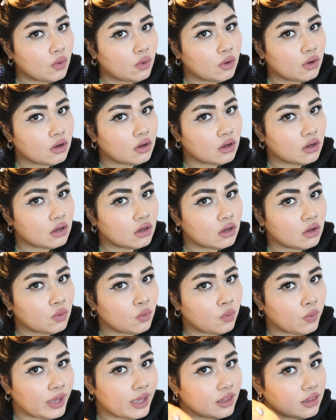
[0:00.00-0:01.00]

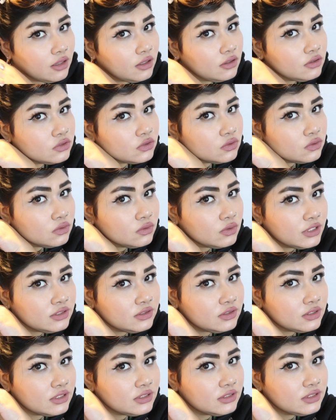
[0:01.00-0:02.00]
well. So
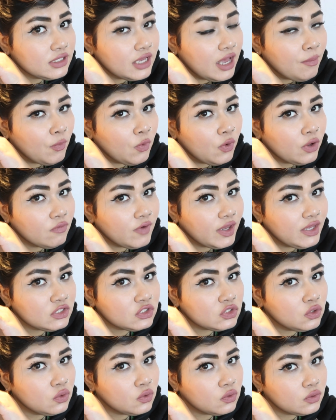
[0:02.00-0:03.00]
as you can see, I'm going very
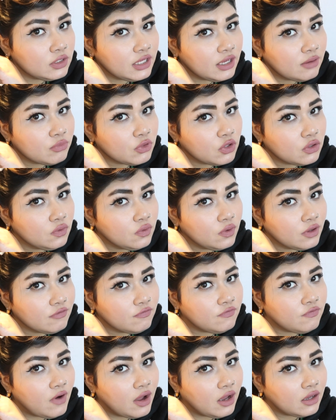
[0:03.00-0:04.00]
slowly, I'm not going
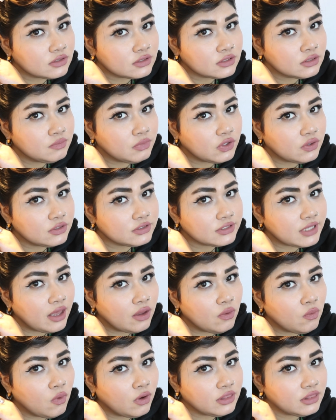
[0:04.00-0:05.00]
fast, because
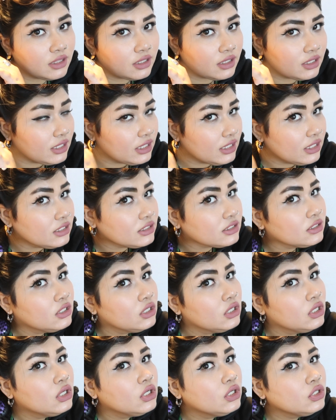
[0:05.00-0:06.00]
I want the heat
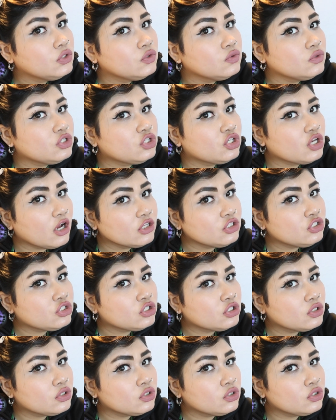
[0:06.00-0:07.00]
to
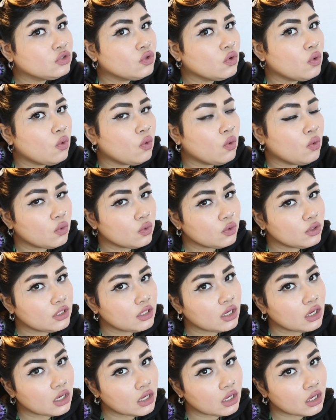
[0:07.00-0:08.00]
touch the
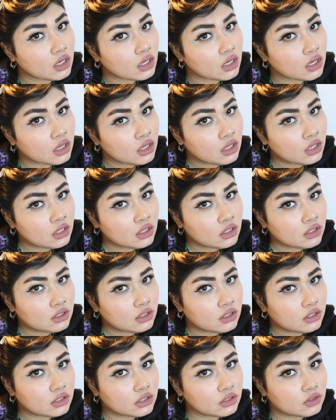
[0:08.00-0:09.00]
whole
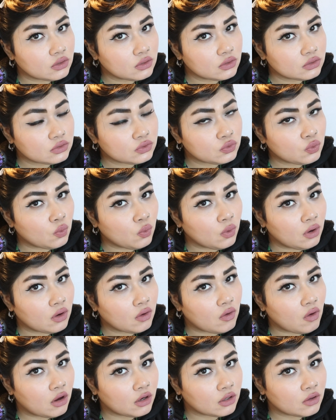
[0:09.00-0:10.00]
you know, to
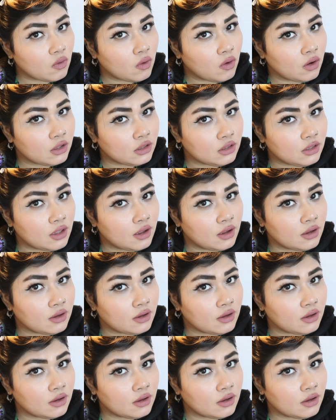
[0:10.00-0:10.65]
work on all